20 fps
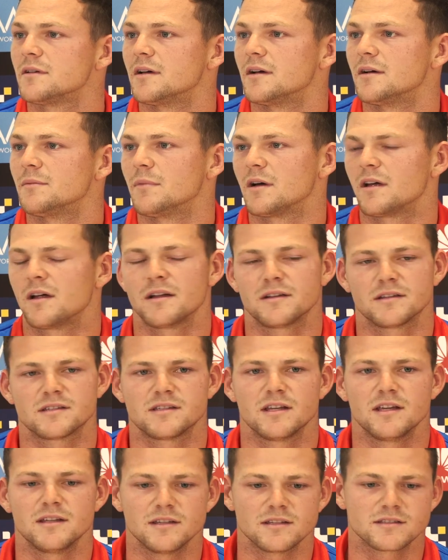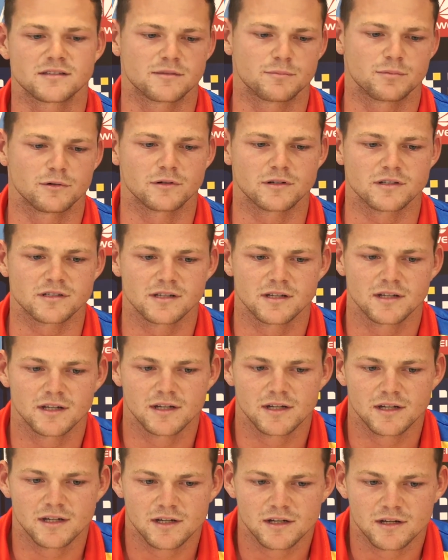but I understand there's supporters
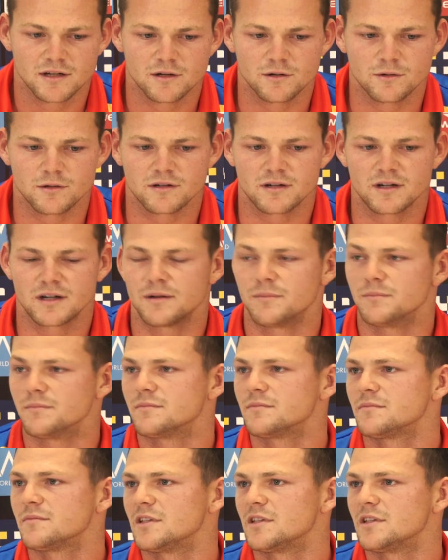who are,